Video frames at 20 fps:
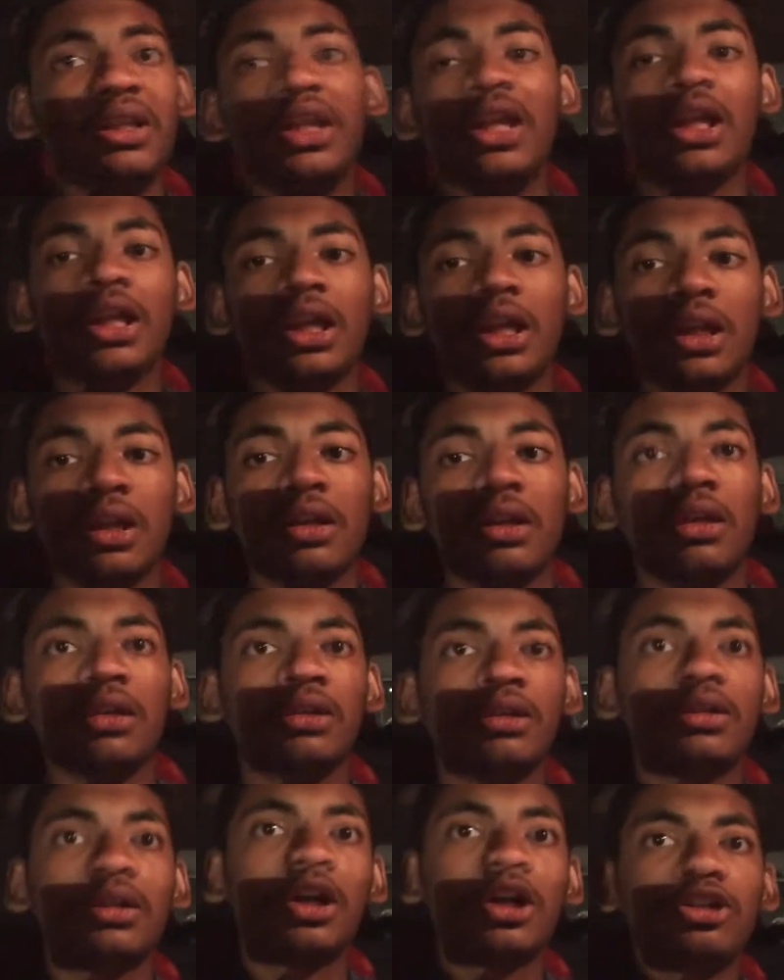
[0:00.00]
they
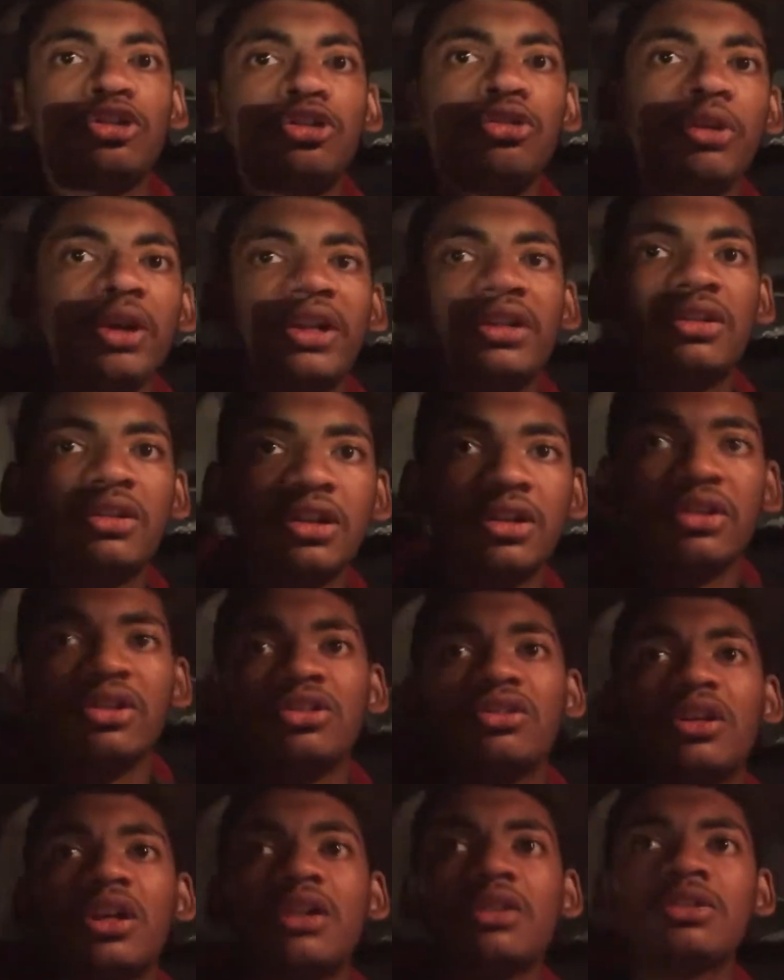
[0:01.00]
cost you extra.
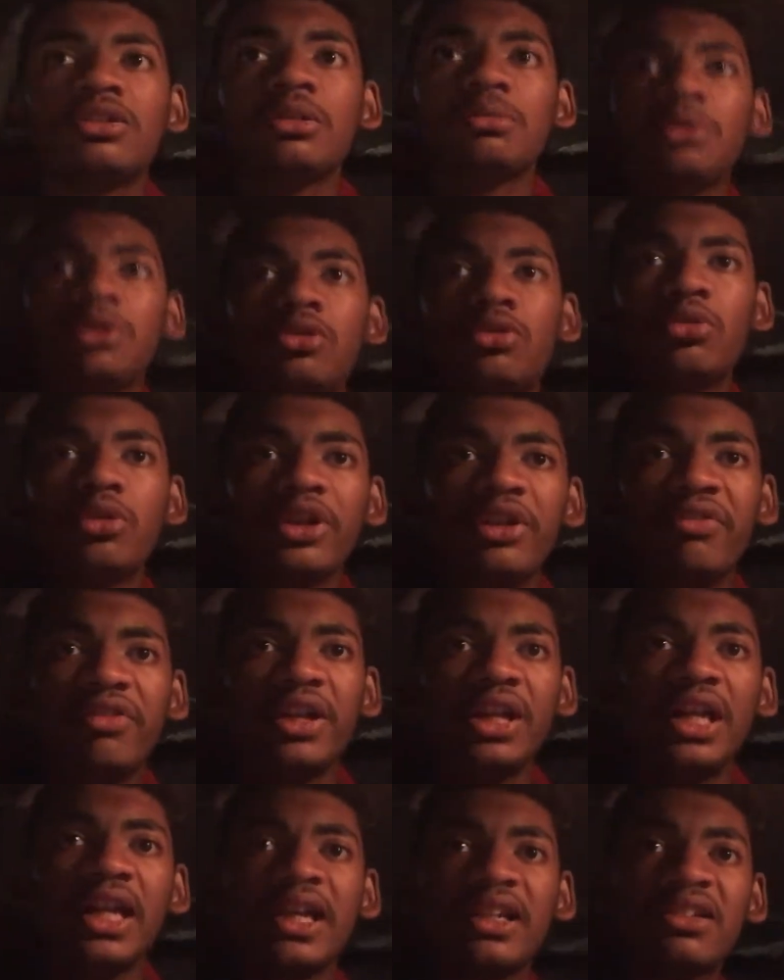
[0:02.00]
This cost about
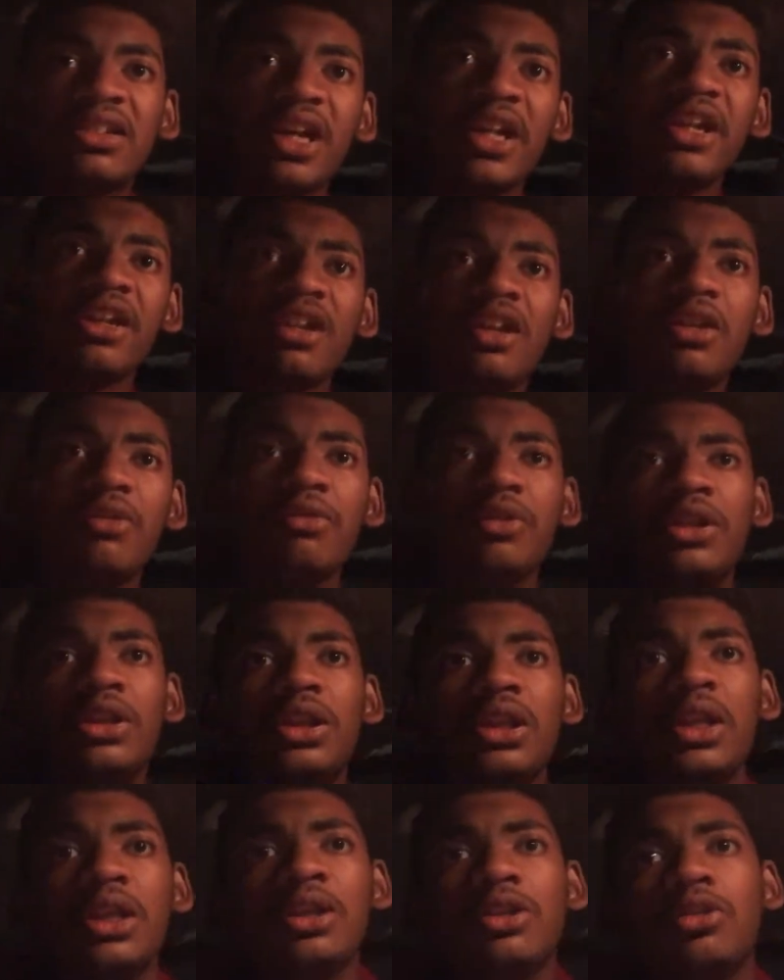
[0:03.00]
25 lakhs INR with
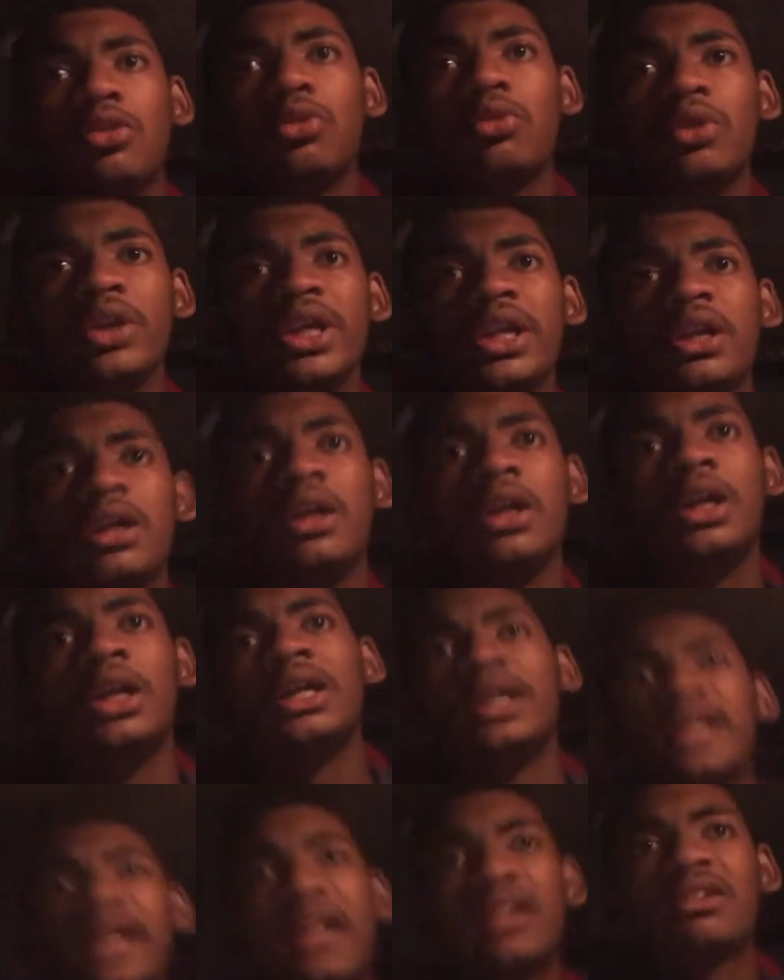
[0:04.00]
including
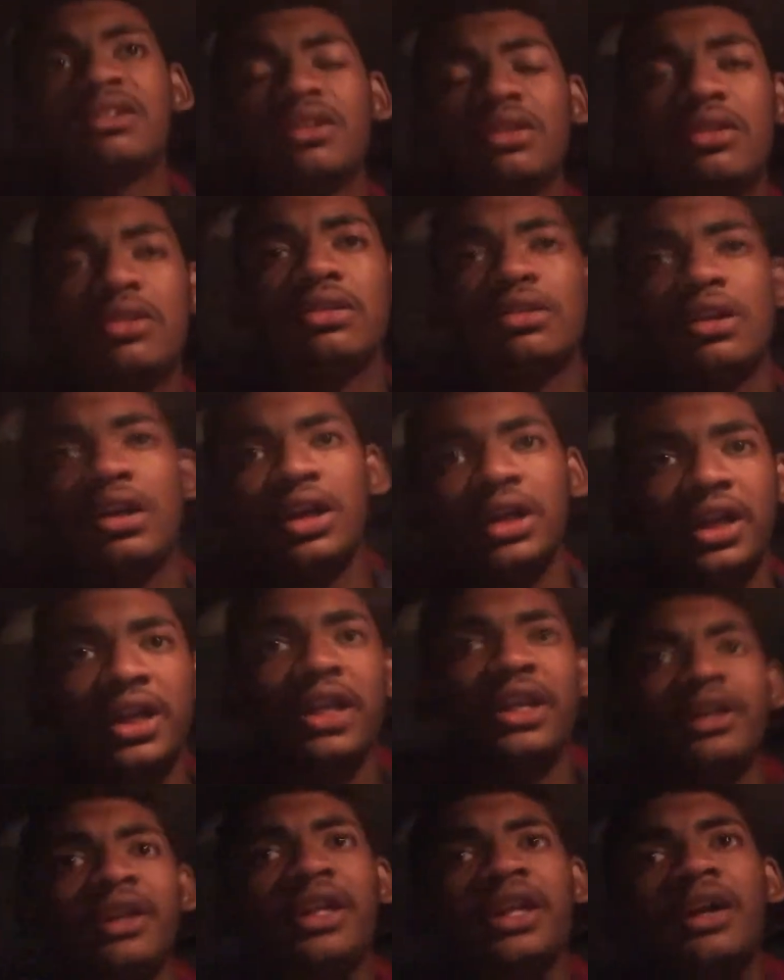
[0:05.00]
taxes in
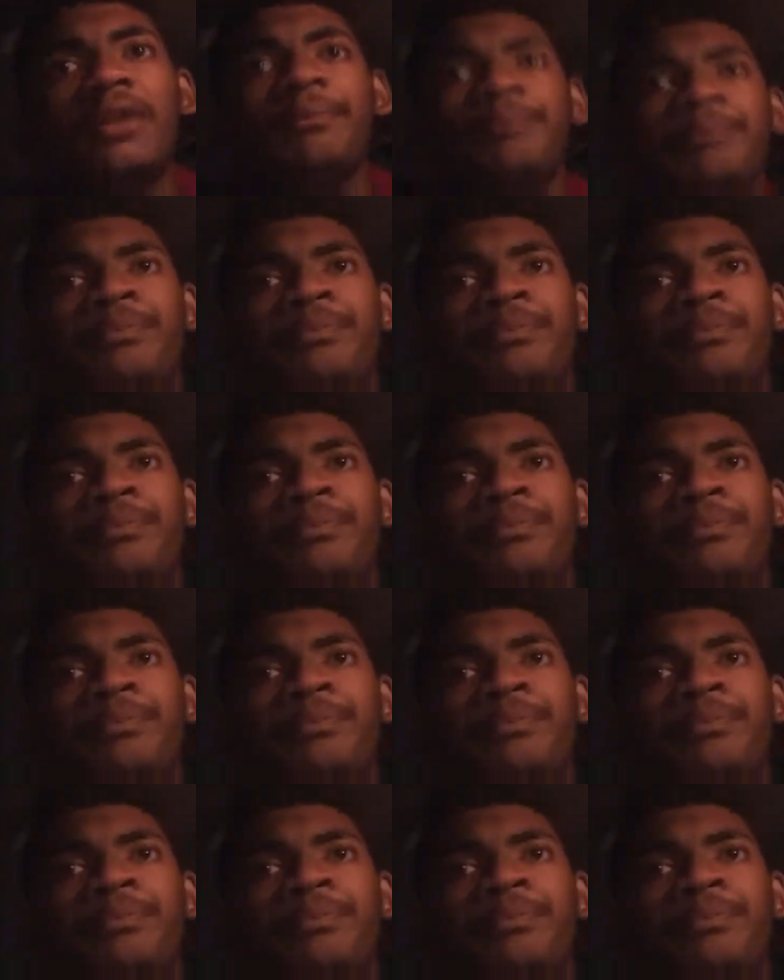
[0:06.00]
India,